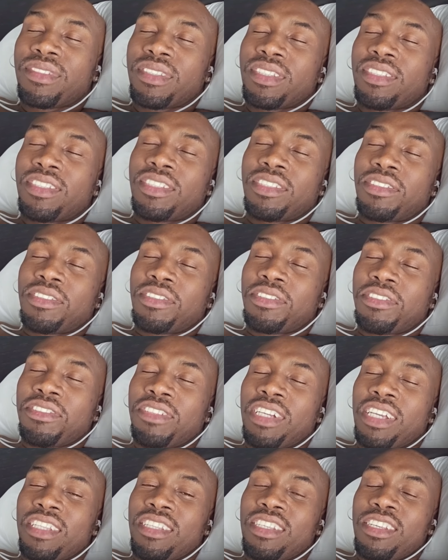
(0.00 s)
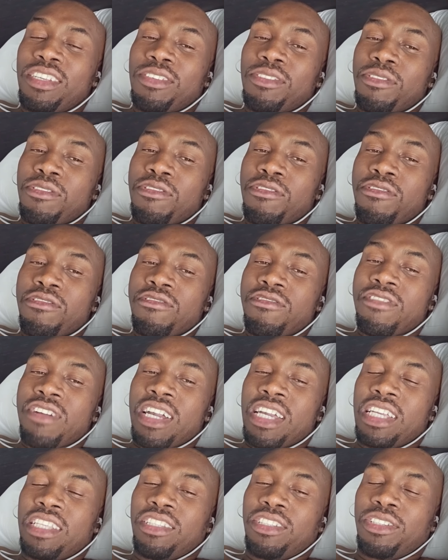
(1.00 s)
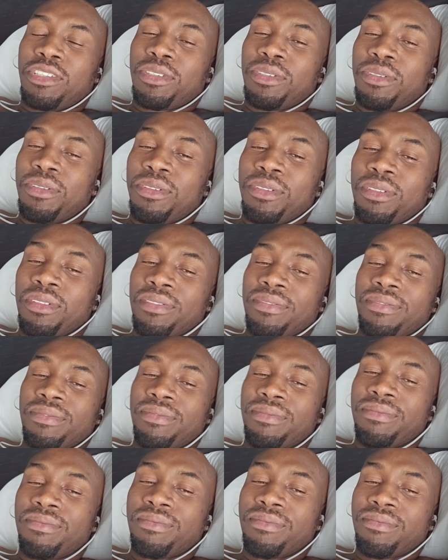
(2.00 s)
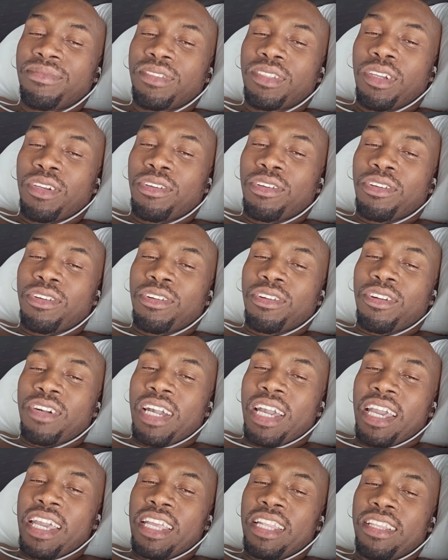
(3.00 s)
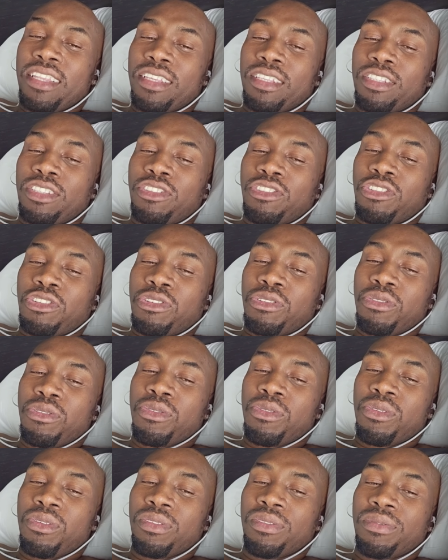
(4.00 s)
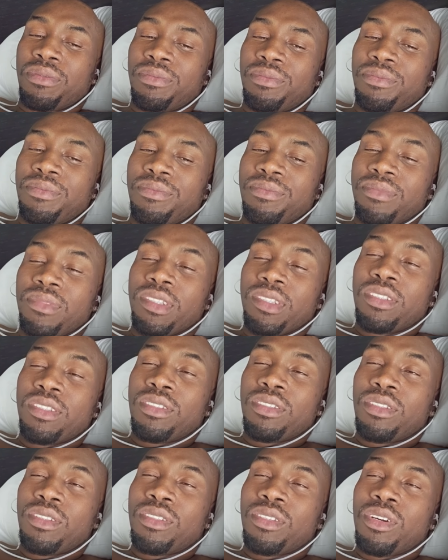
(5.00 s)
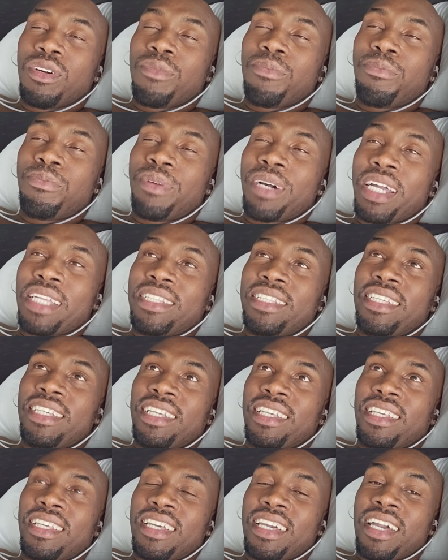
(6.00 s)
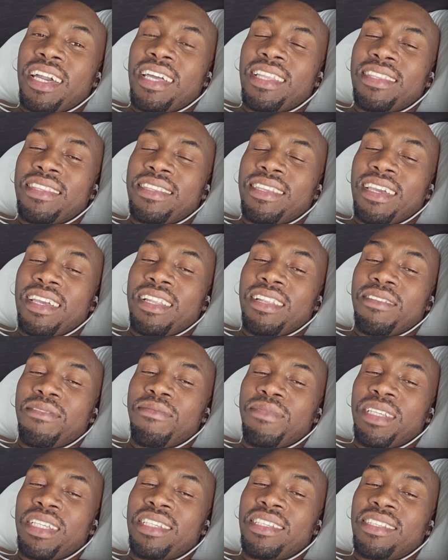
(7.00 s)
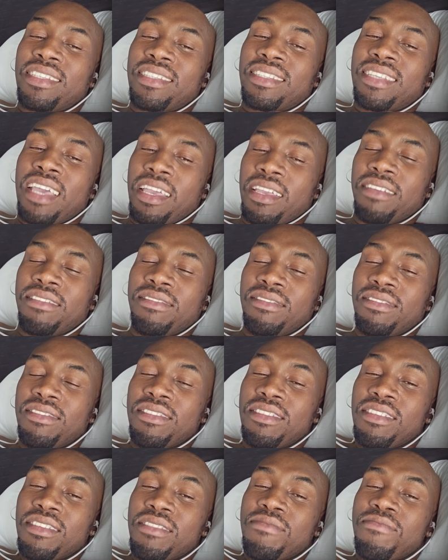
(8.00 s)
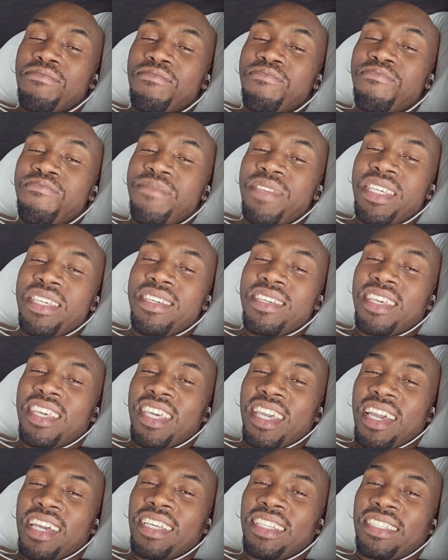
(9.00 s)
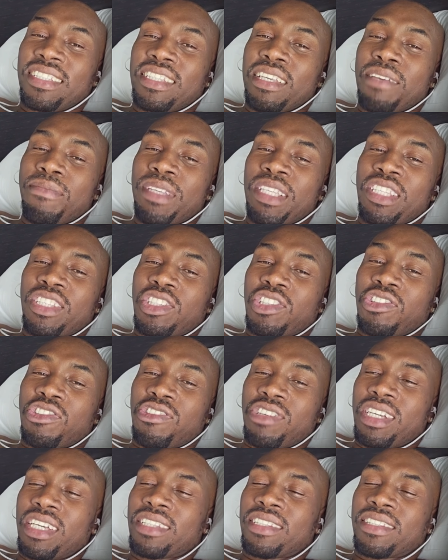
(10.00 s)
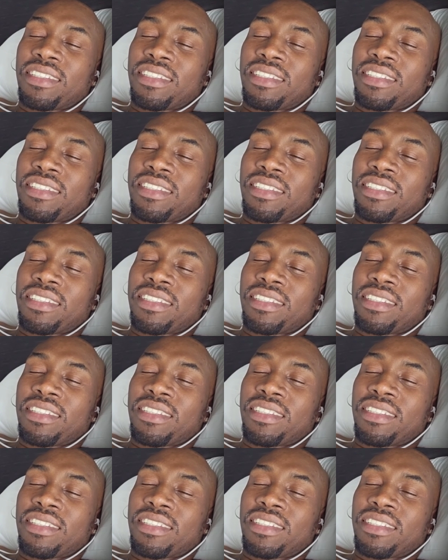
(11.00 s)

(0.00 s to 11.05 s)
Straightness right through, right through. Nobody can tell me, say, me can't say me straight.